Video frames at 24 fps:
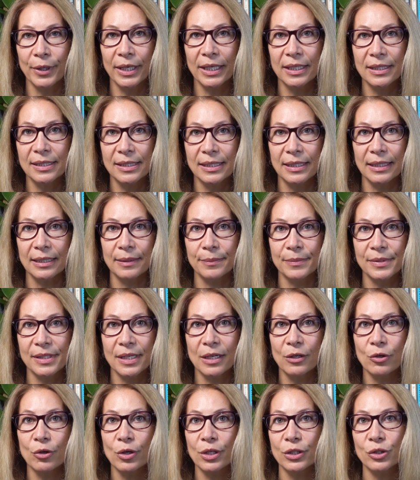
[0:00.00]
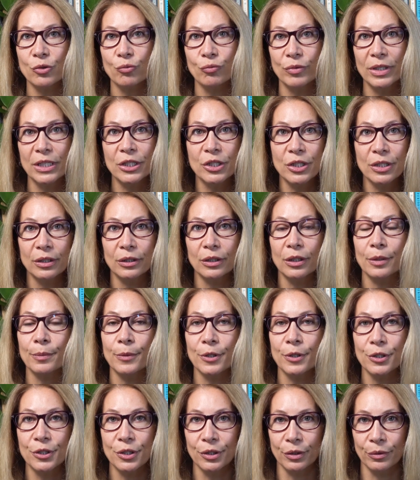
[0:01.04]
brand teams and across regional
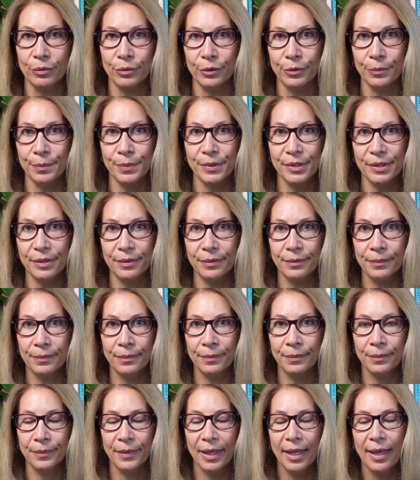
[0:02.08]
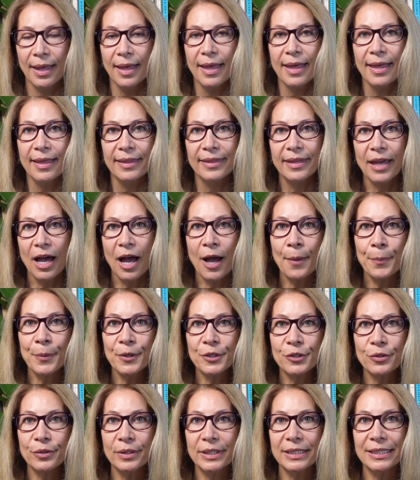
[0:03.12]
commercial groups. The
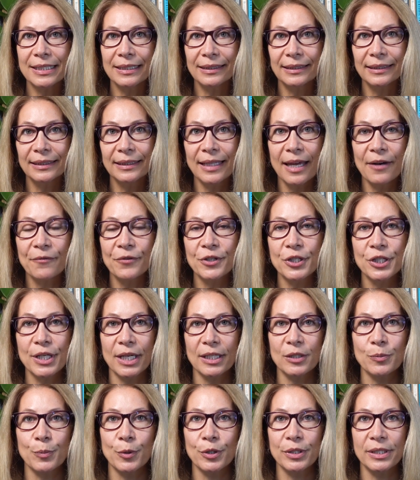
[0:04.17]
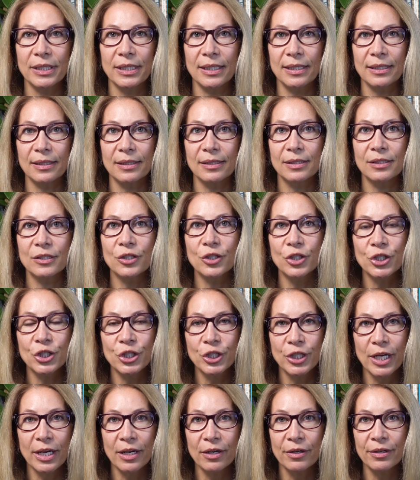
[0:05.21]
opportunity to leverage expertise, to
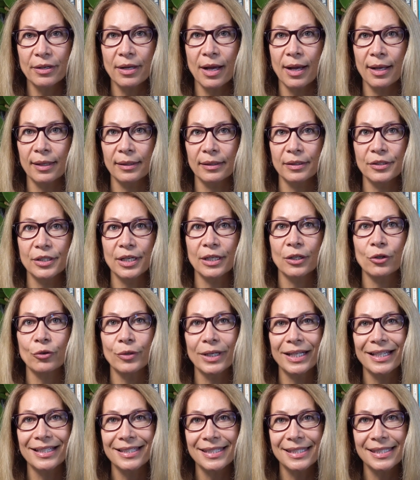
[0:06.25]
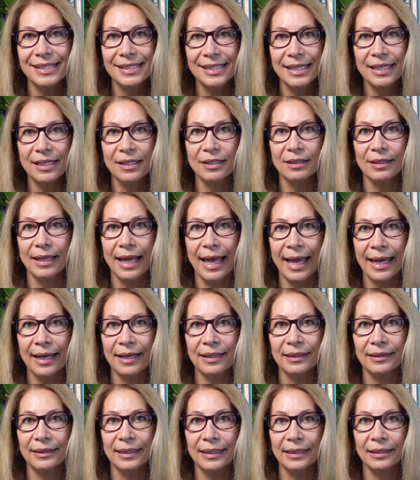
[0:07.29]
share knowledge, and create a single
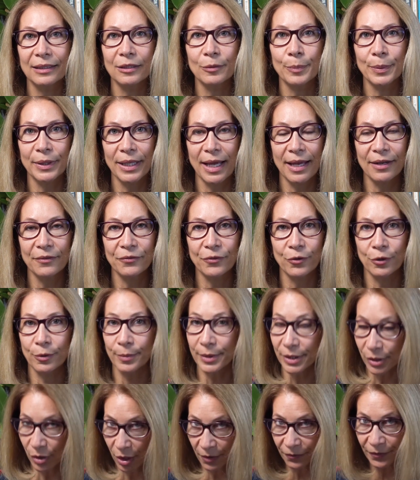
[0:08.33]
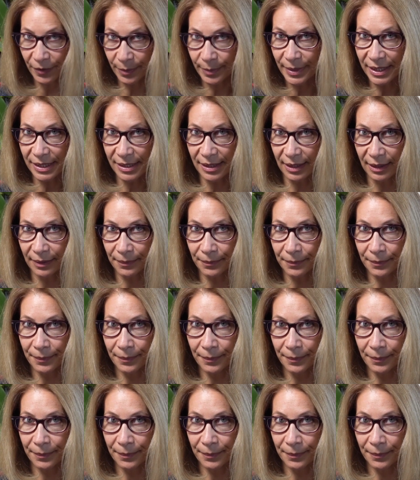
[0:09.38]
analytical platform is often missing.